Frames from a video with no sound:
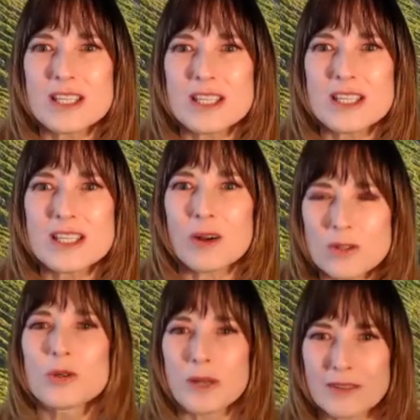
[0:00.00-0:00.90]
old
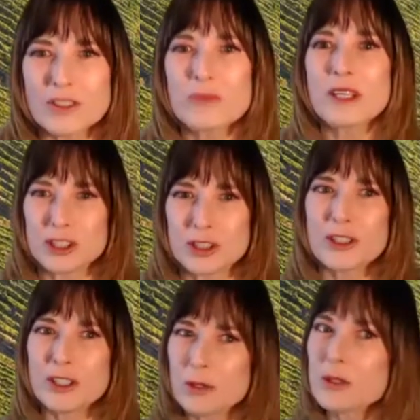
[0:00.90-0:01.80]
school, we have to make sure
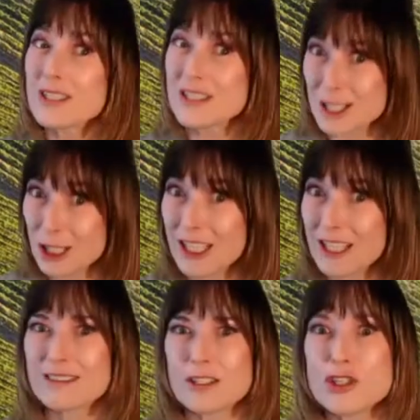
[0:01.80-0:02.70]
to note that it's
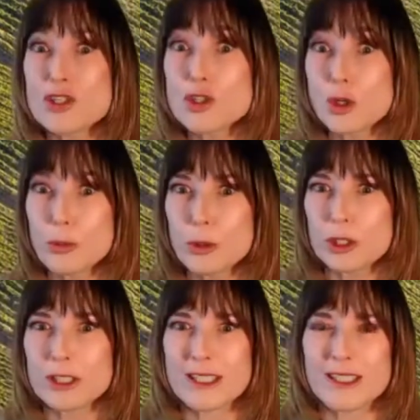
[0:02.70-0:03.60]
clean,
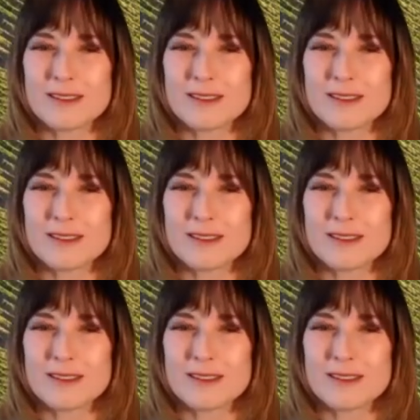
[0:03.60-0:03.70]
super clean.